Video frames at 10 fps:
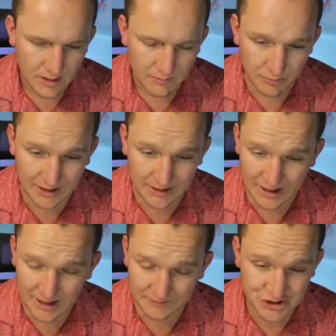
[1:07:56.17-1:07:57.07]
But
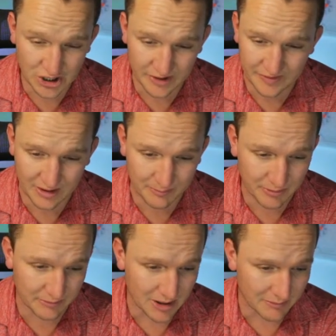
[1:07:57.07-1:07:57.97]
I've shot up
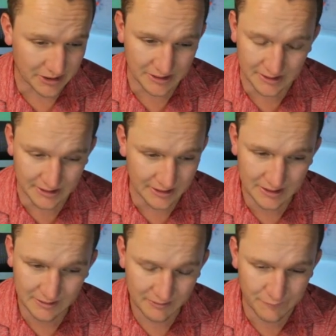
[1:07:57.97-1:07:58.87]
in my mini league
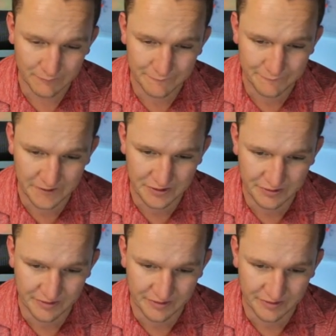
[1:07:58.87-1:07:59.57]
from fifth to